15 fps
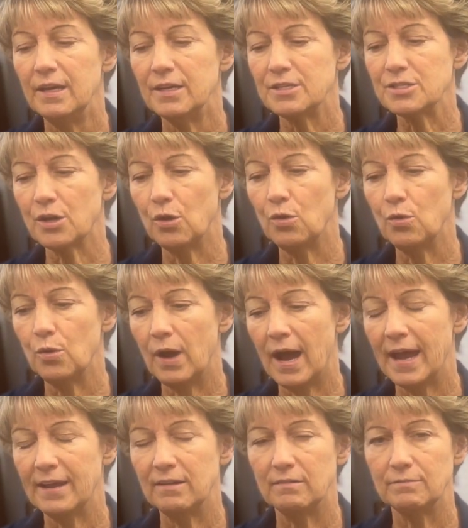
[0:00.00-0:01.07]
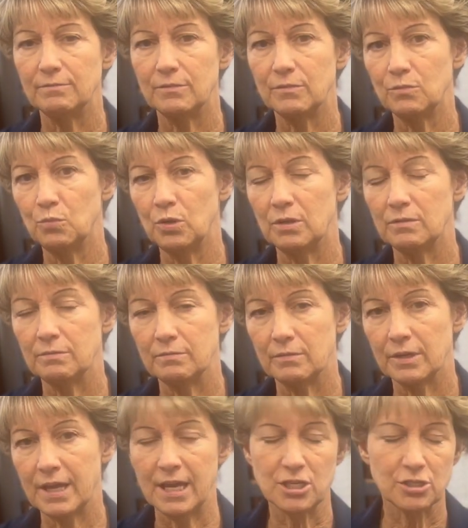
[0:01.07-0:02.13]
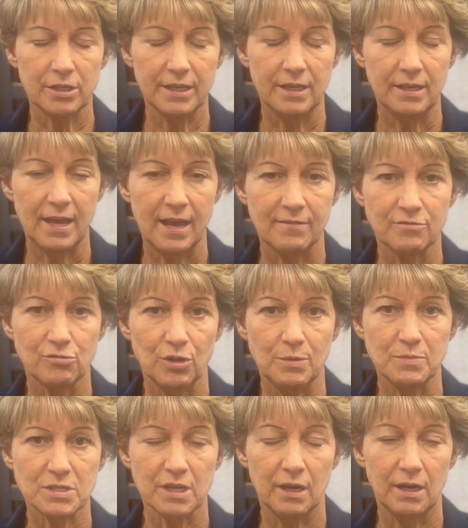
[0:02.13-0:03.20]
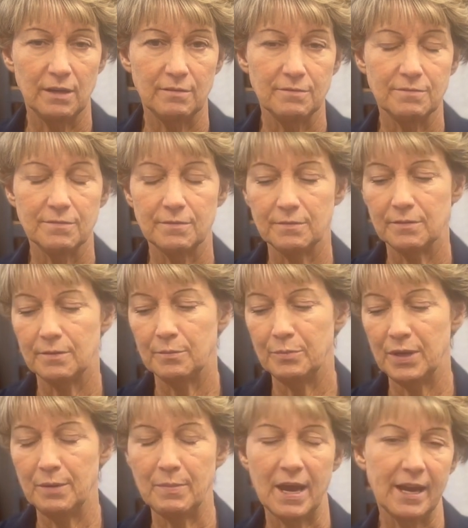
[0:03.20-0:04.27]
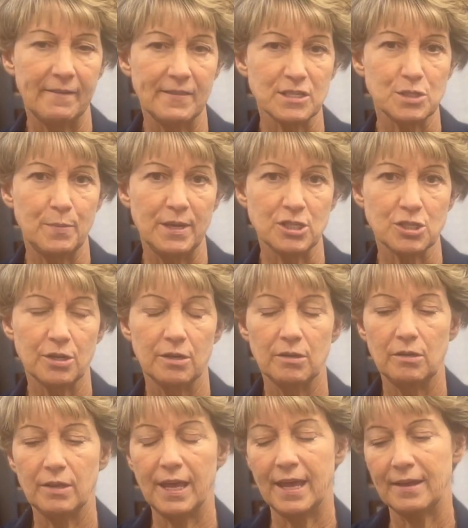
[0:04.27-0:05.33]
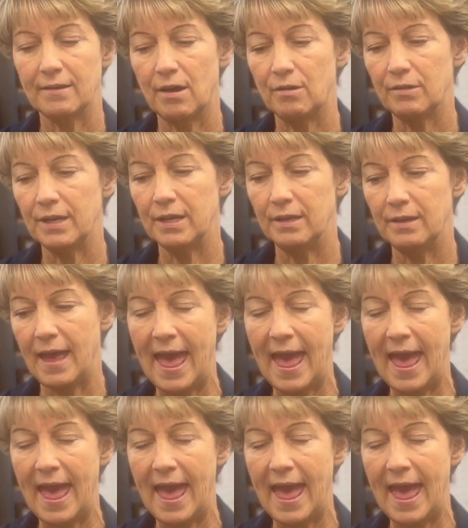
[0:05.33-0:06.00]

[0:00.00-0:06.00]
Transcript: So I will occasionally have dreams of being back on the space shuttle, and I'll uh,